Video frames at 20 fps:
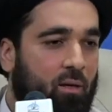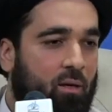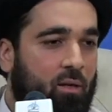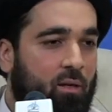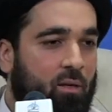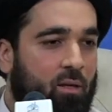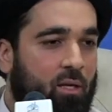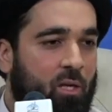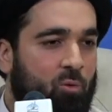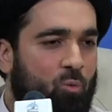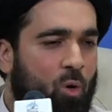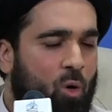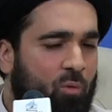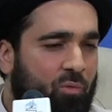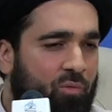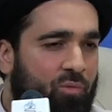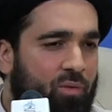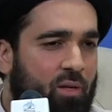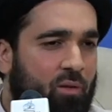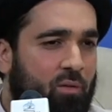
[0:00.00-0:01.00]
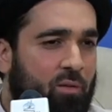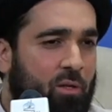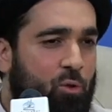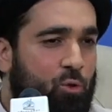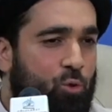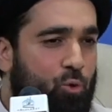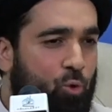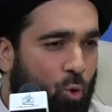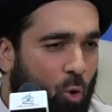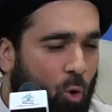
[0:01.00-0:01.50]
He won't feel the
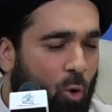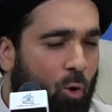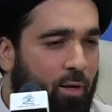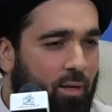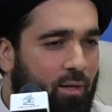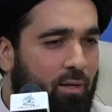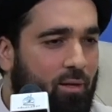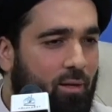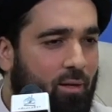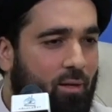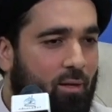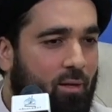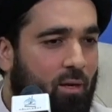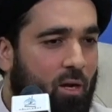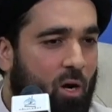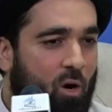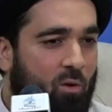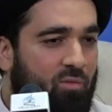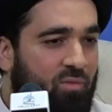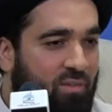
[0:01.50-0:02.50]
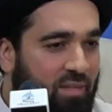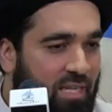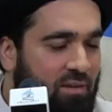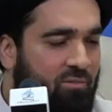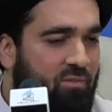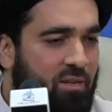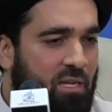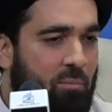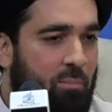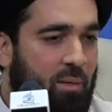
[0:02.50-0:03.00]
joy of
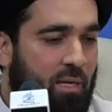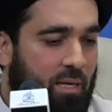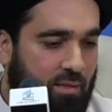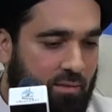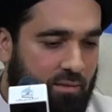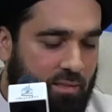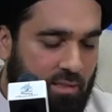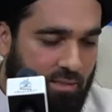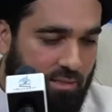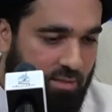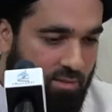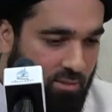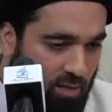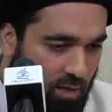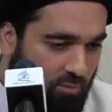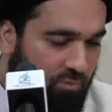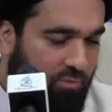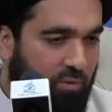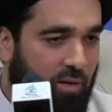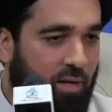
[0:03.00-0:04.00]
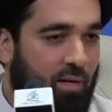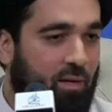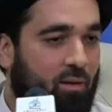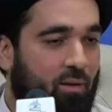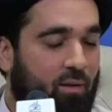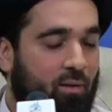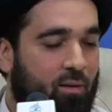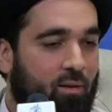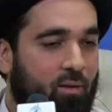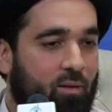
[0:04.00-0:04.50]
living because he's suffering
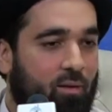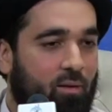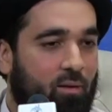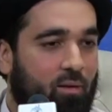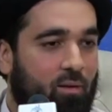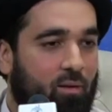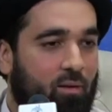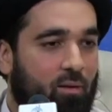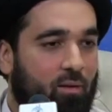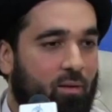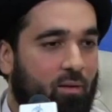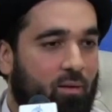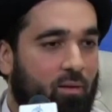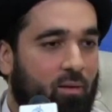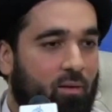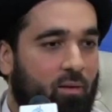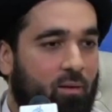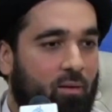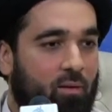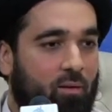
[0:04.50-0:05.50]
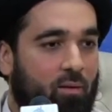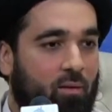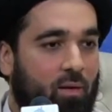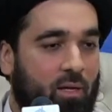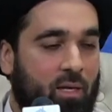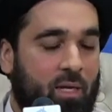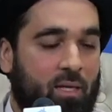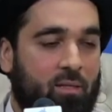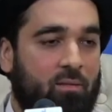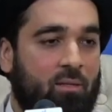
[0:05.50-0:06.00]

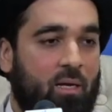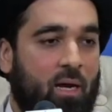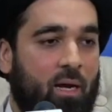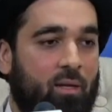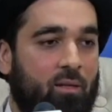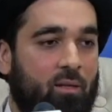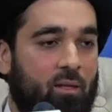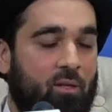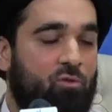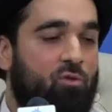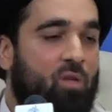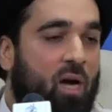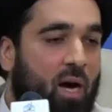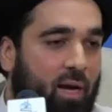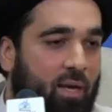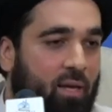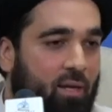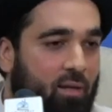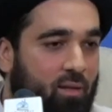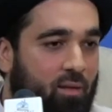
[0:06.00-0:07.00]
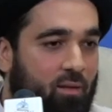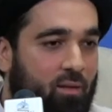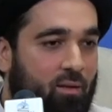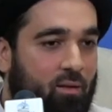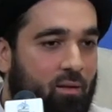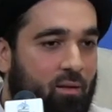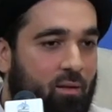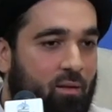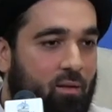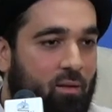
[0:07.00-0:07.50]
and he's not dying.
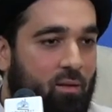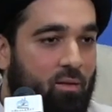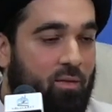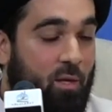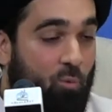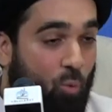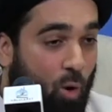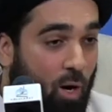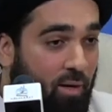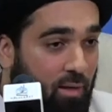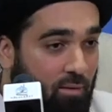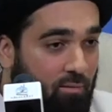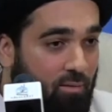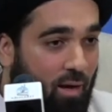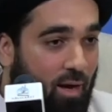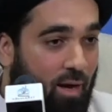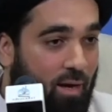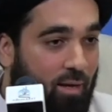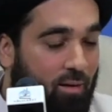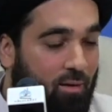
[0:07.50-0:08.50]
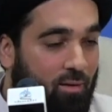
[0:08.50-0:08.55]
They want to die,